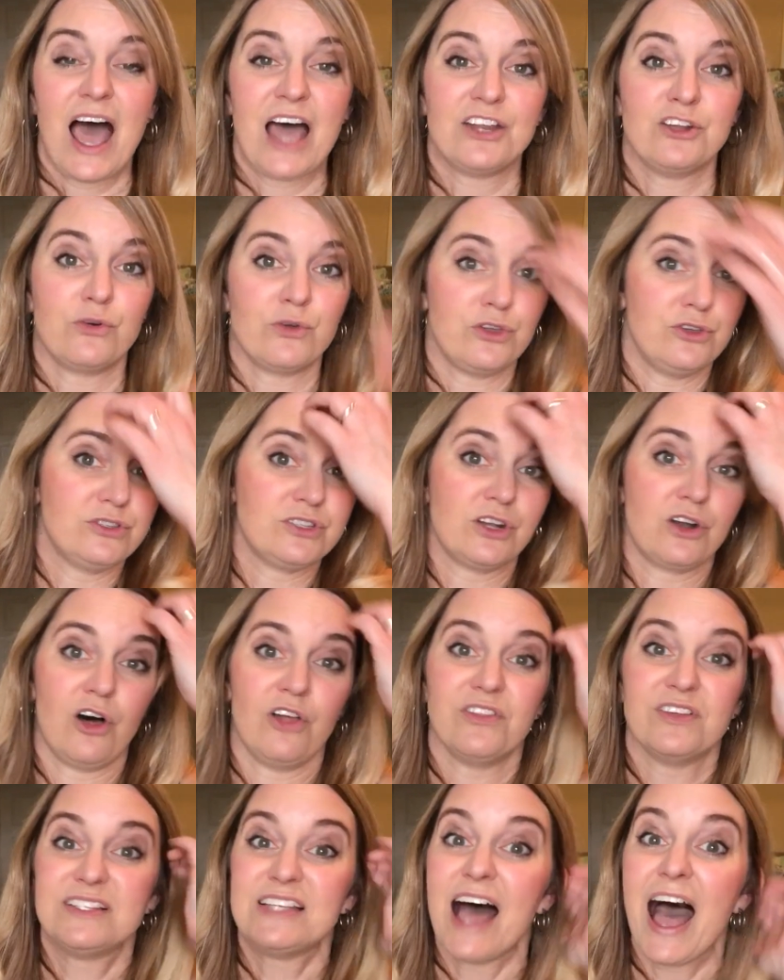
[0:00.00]
I don't use it
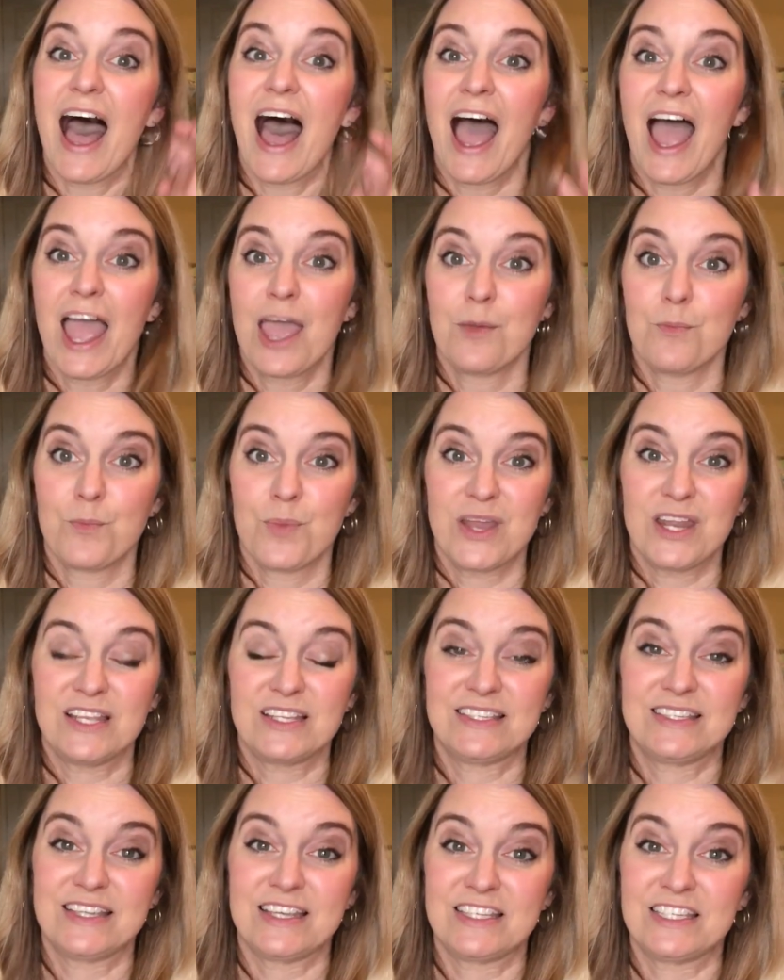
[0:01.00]
all the time, but
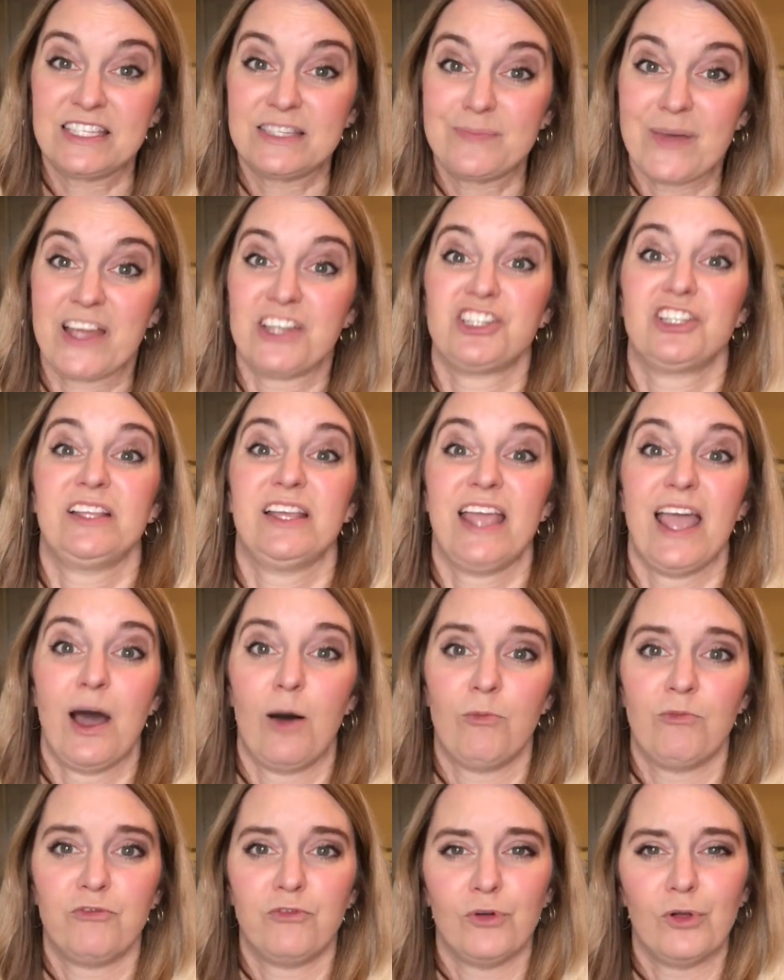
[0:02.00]
it's especially
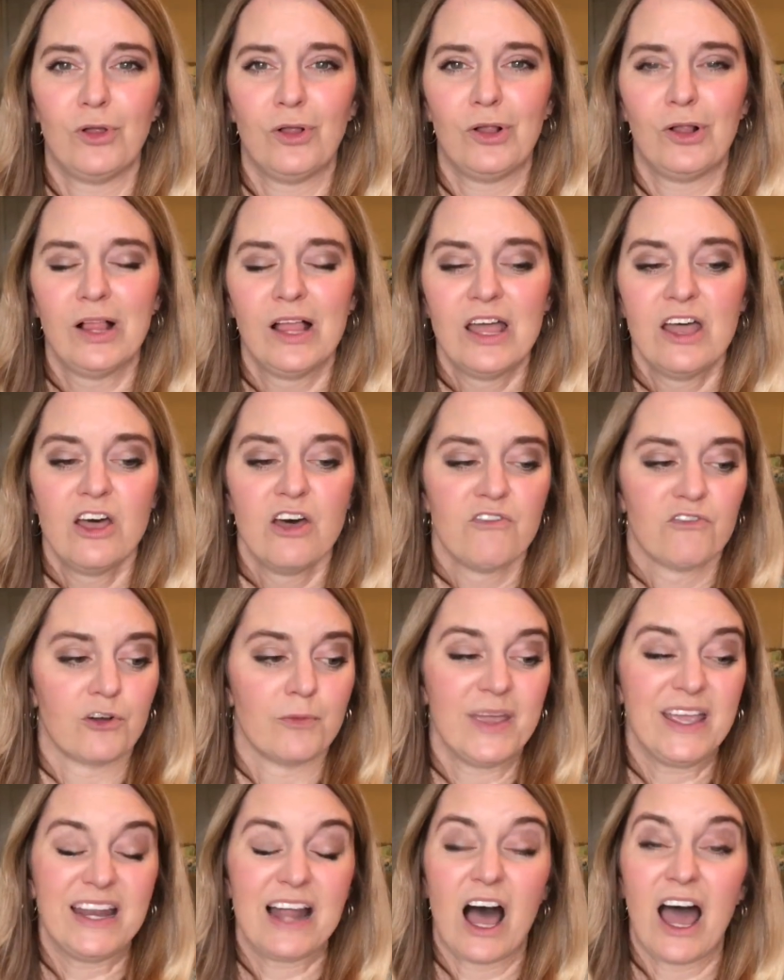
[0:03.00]
helpful
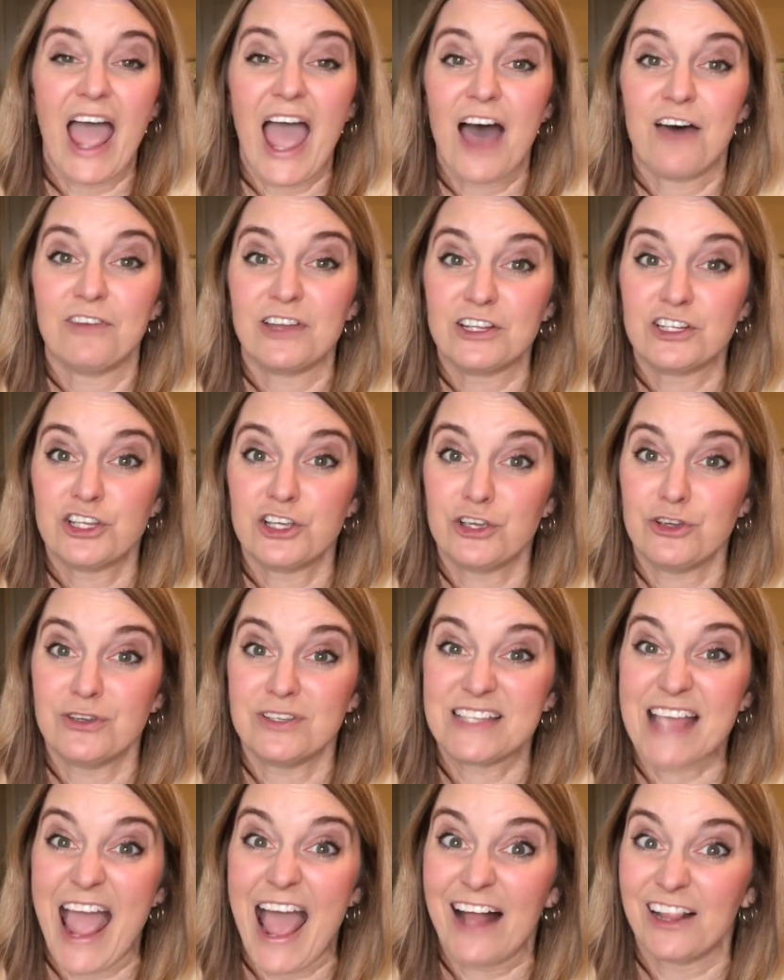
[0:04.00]
for me not having to
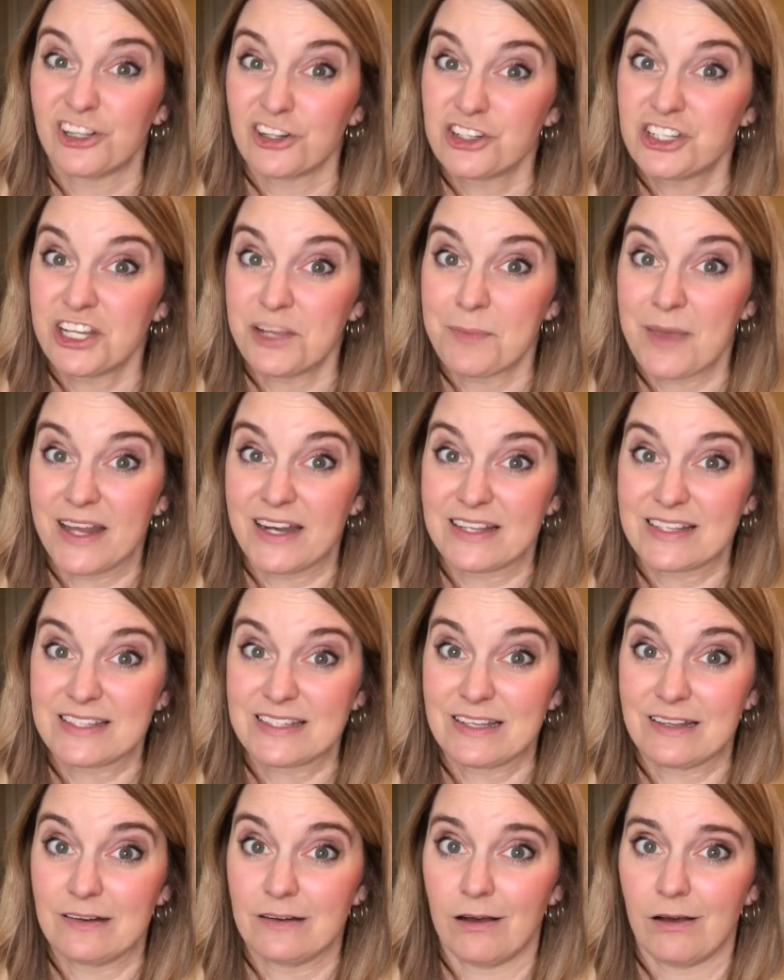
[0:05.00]
use allergy
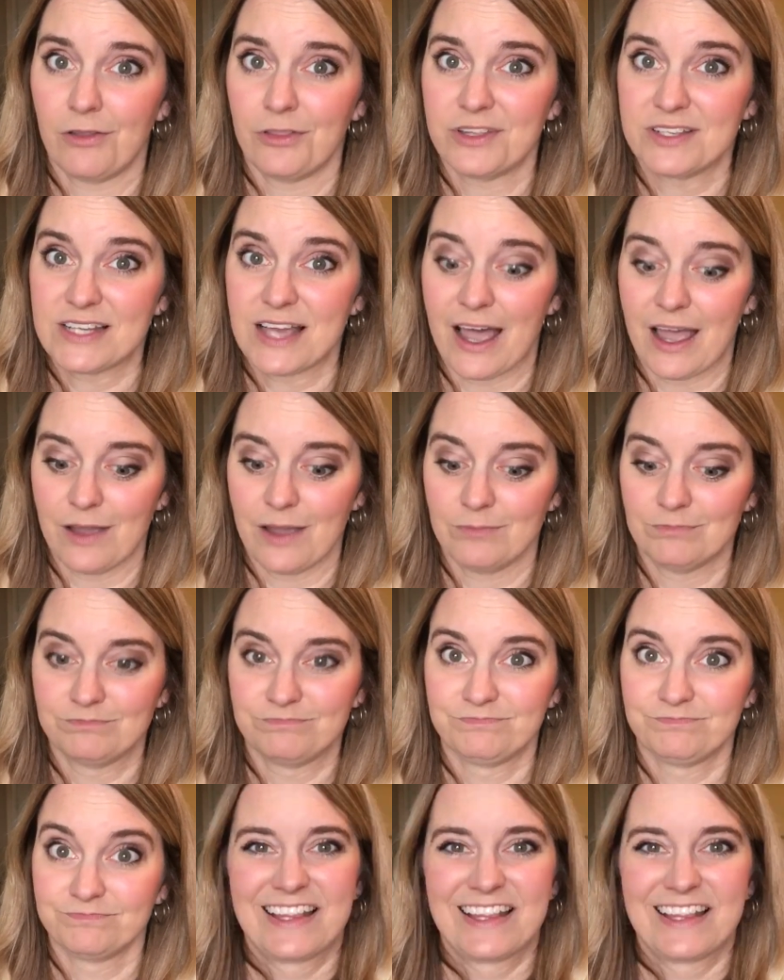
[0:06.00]
medicine all the time.